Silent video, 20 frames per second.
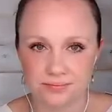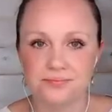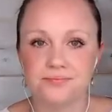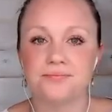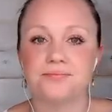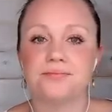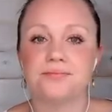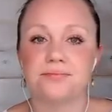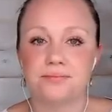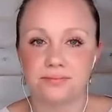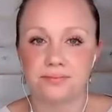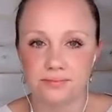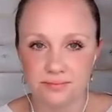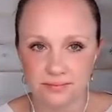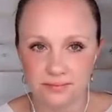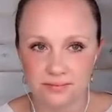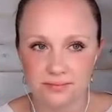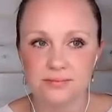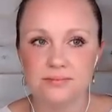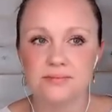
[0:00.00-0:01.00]
because you've
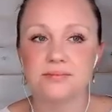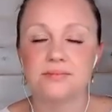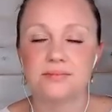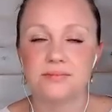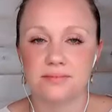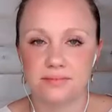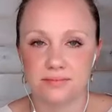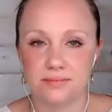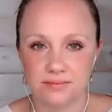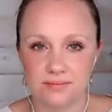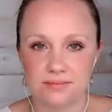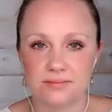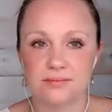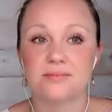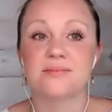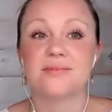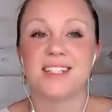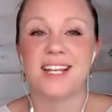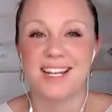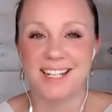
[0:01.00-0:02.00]
done the research, you've
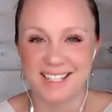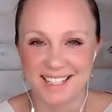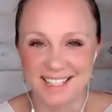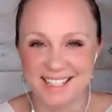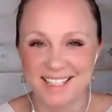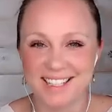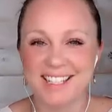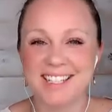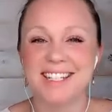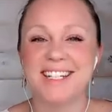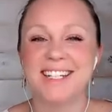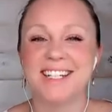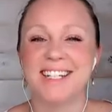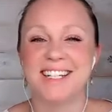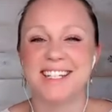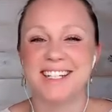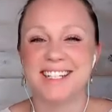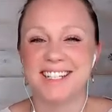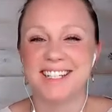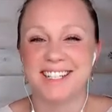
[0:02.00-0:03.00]
read the books, you've
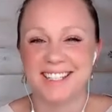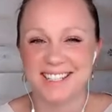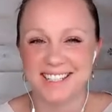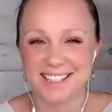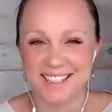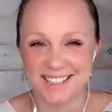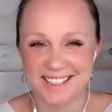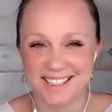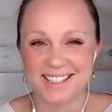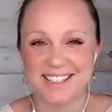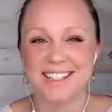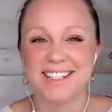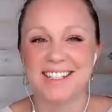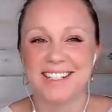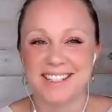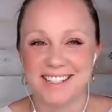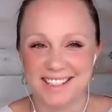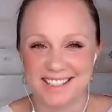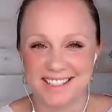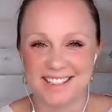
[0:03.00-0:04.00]
seen, you've talked
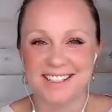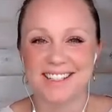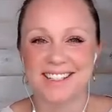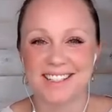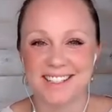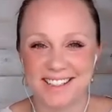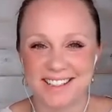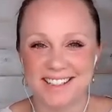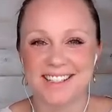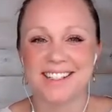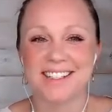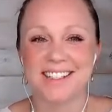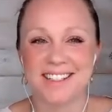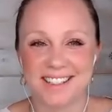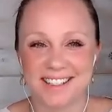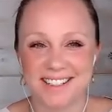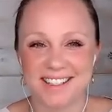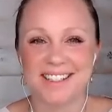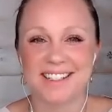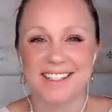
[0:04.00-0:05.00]
to the
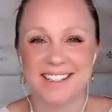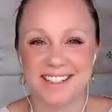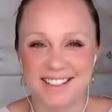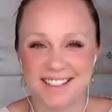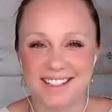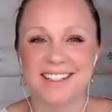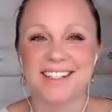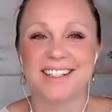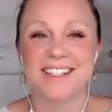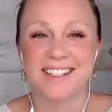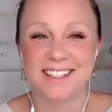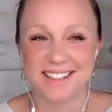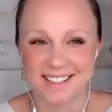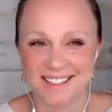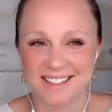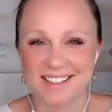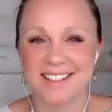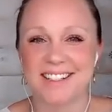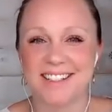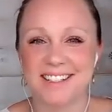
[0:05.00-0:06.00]
doctors, to the
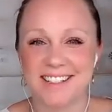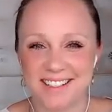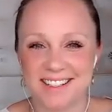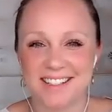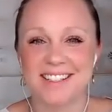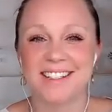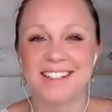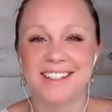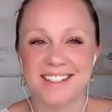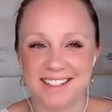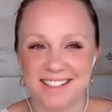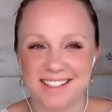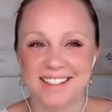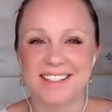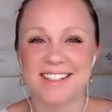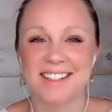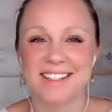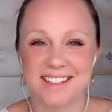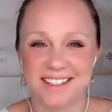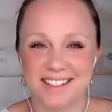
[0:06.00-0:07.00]
teachers, to everyone
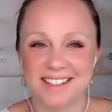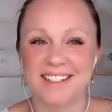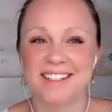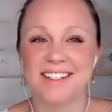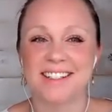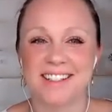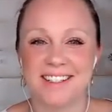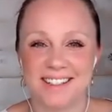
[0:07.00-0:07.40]
that you need to